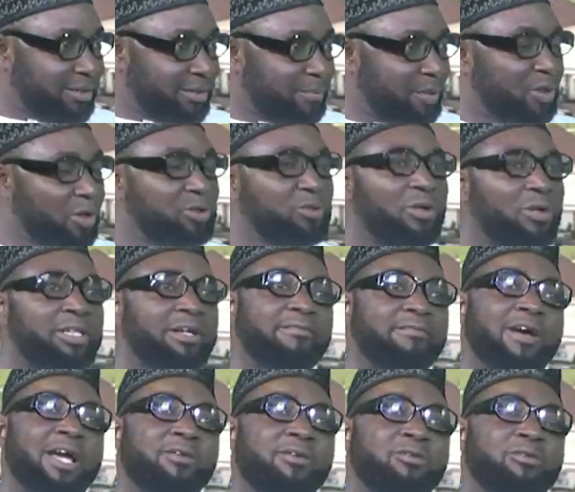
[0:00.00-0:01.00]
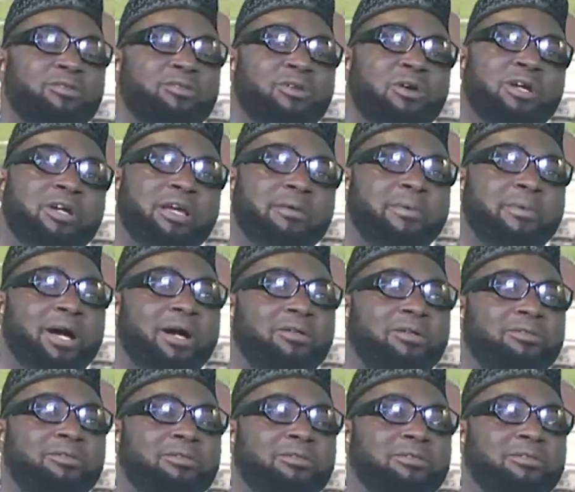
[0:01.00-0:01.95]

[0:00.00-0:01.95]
Because whatever you talk about